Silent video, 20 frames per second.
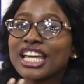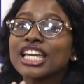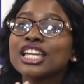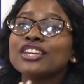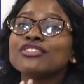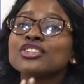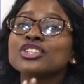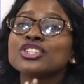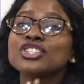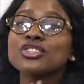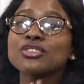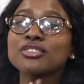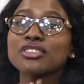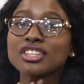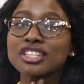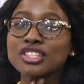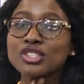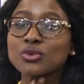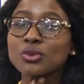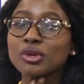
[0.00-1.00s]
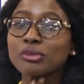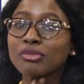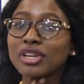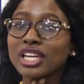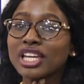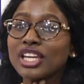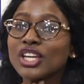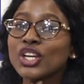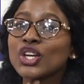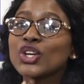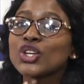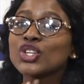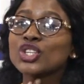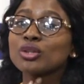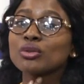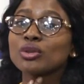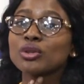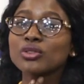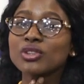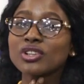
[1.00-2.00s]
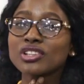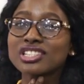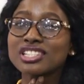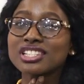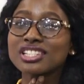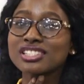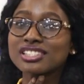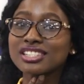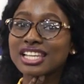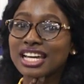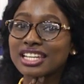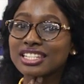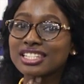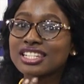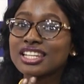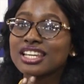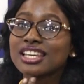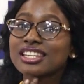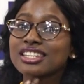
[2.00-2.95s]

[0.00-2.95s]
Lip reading: If you do this with me, you will notice that